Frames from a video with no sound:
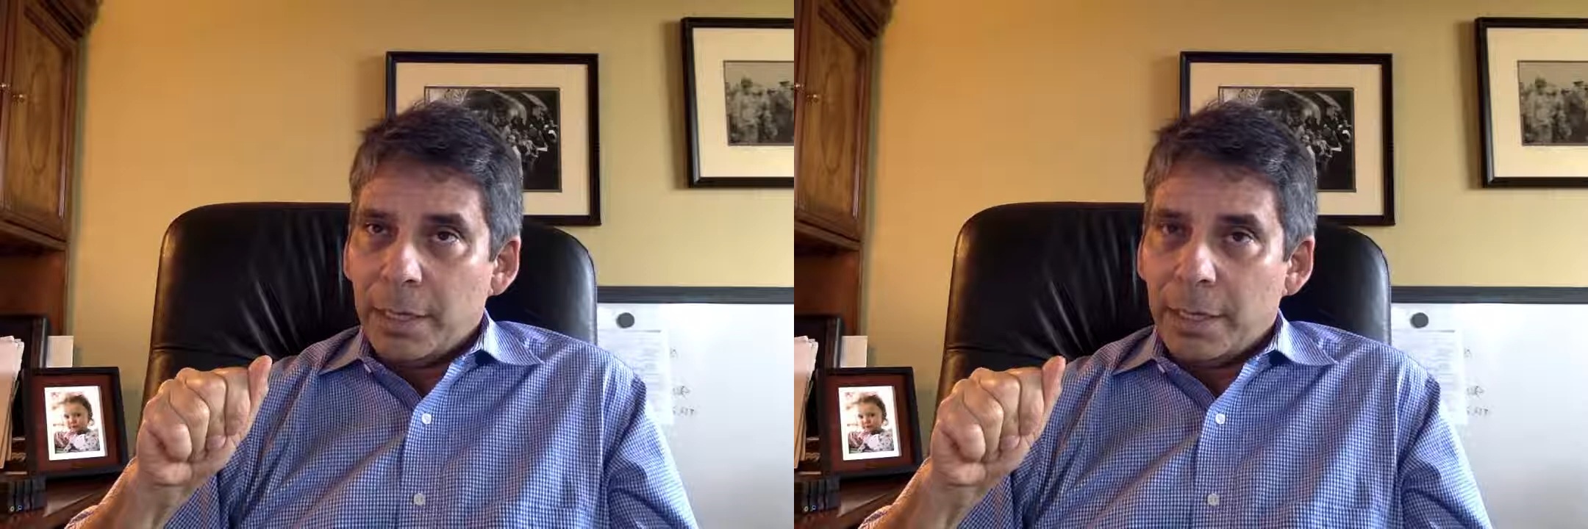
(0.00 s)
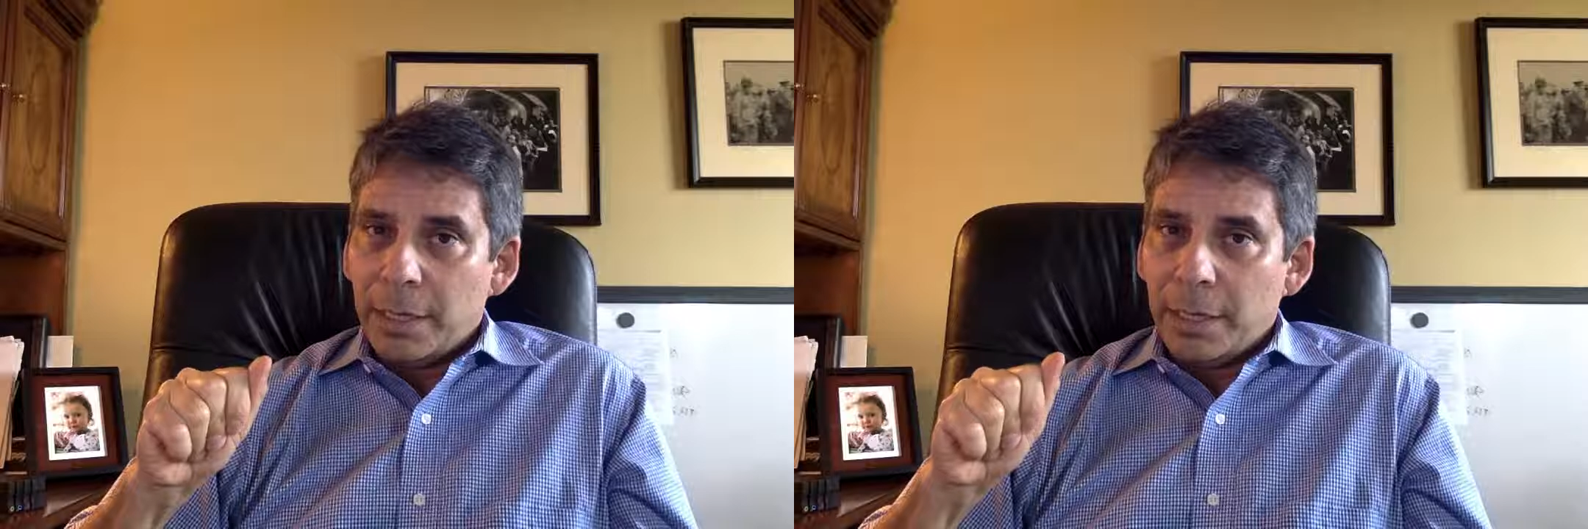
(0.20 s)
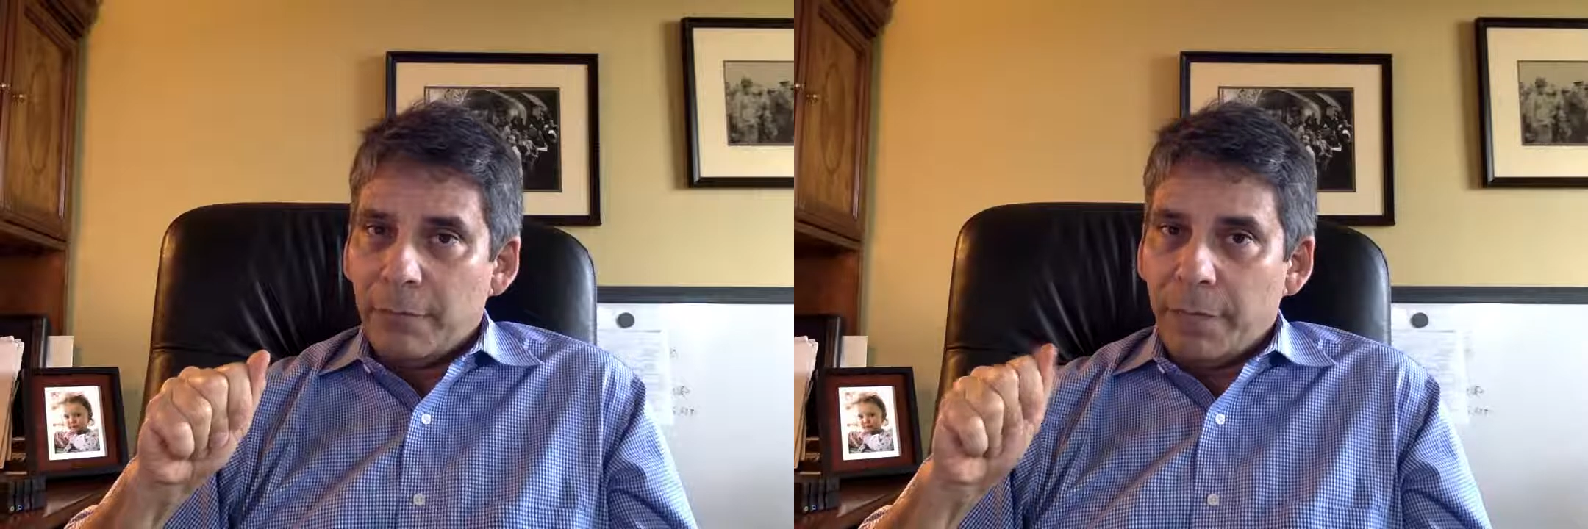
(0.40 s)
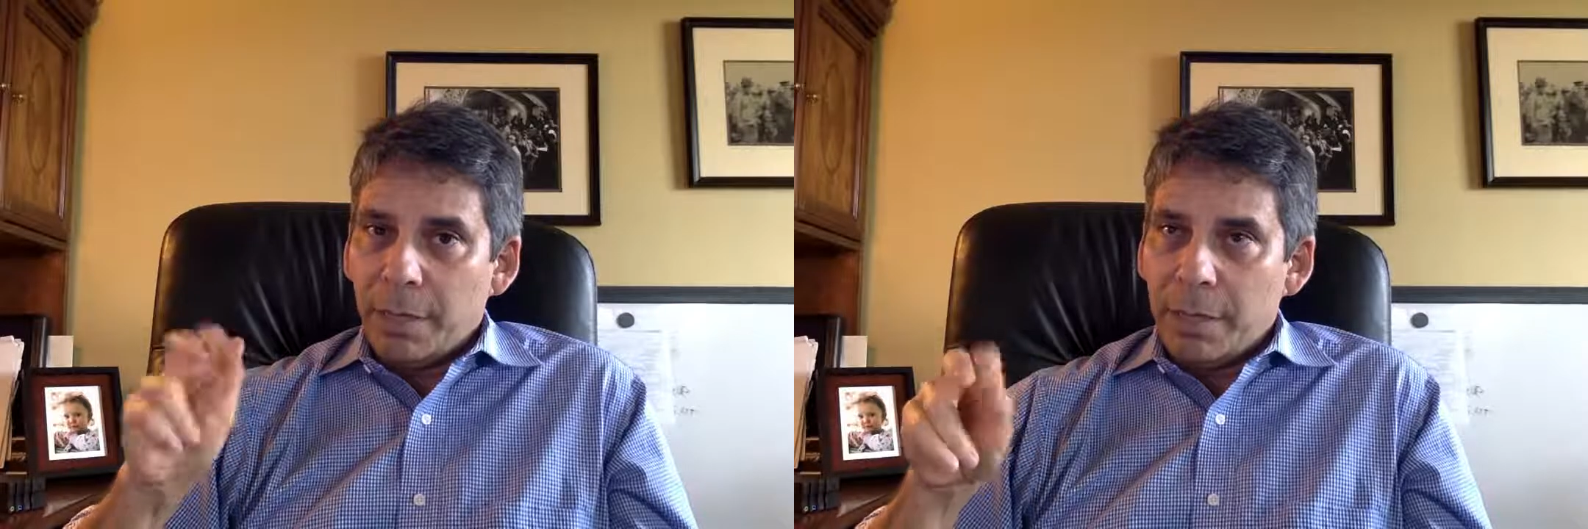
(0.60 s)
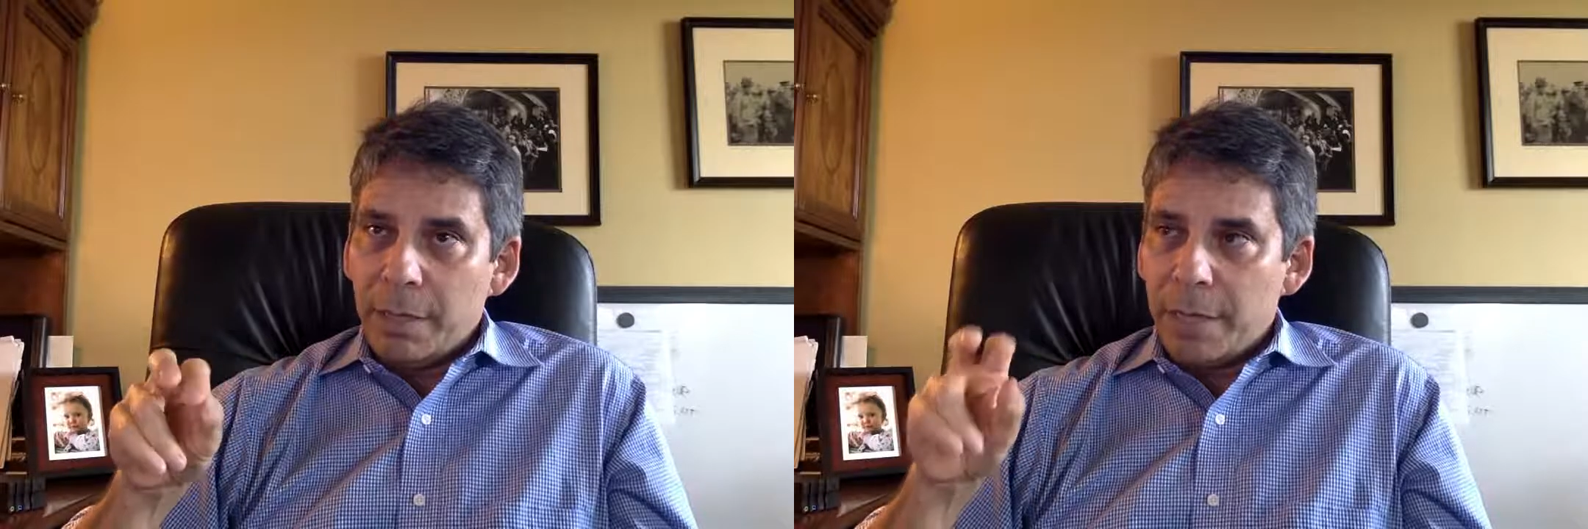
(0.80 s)

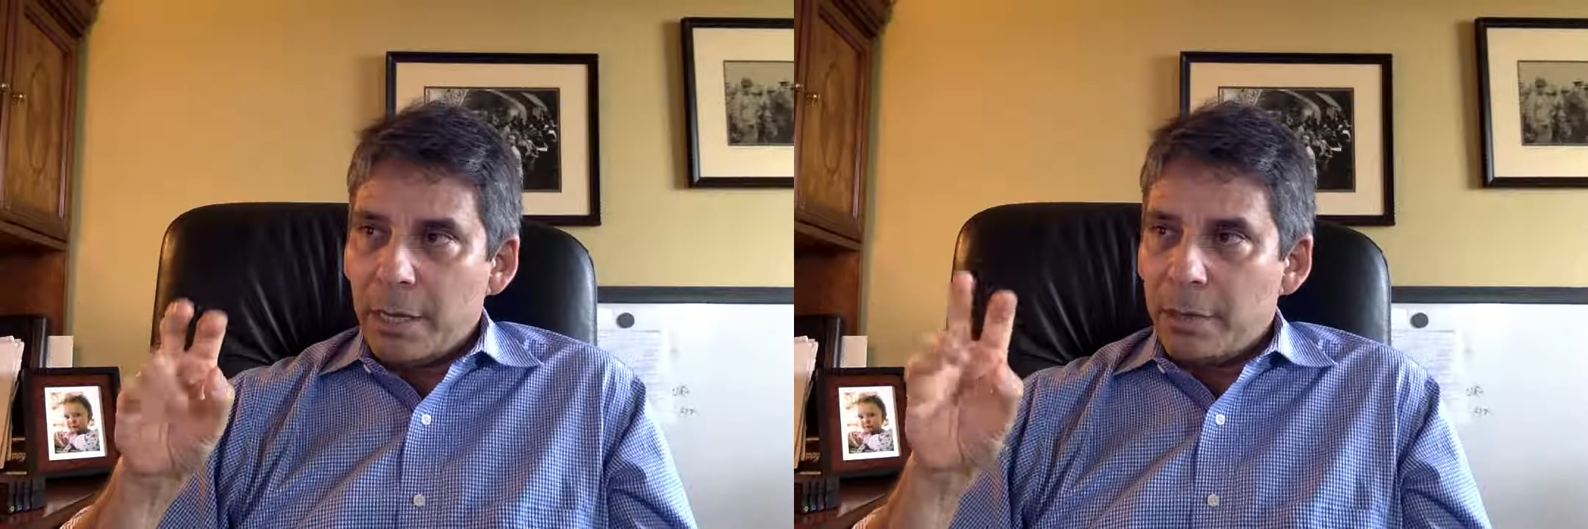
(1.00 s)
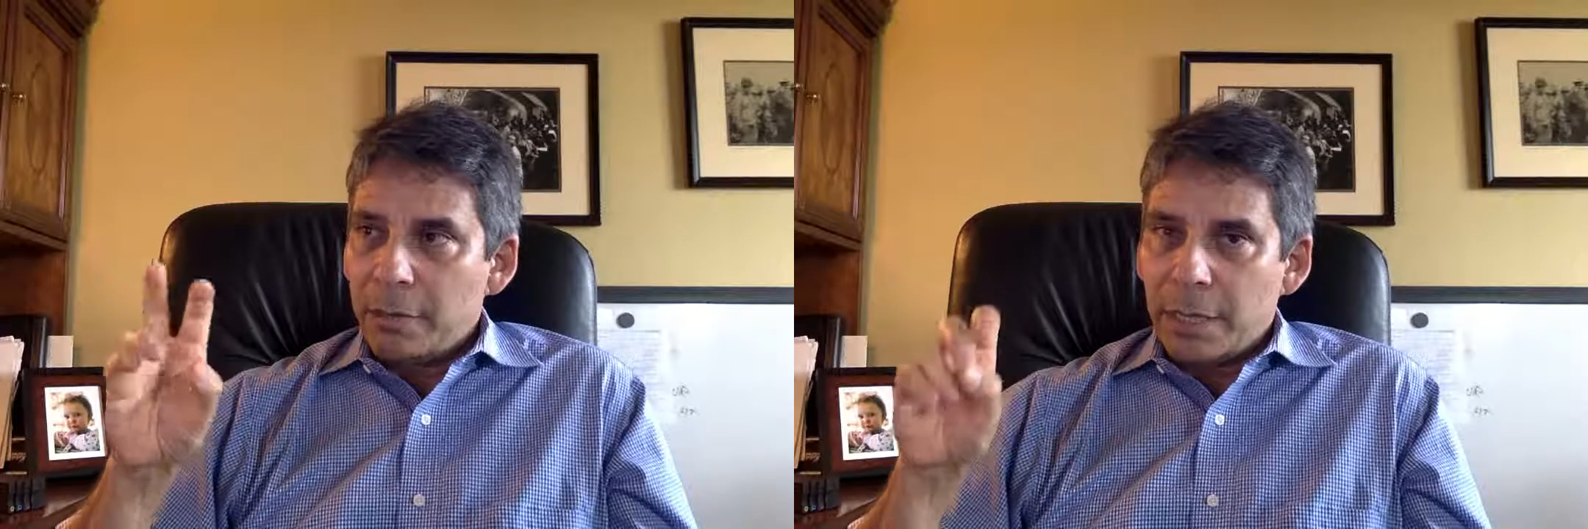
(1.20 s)
via email,